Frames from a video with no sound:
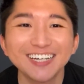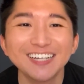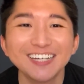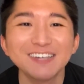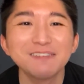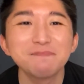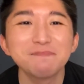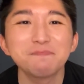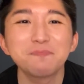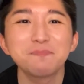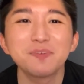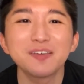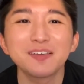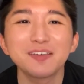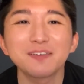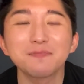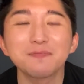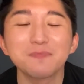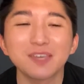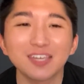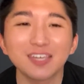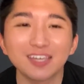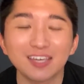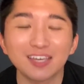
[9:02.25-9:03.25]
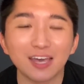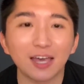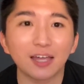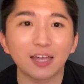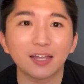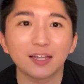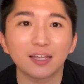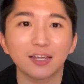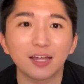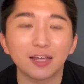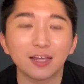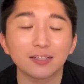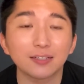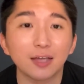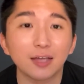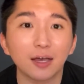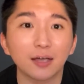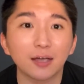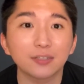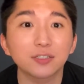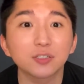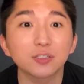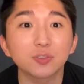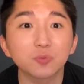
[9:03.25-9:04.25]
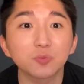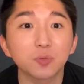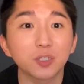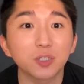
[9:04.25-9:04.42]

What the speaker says: being me, I just wish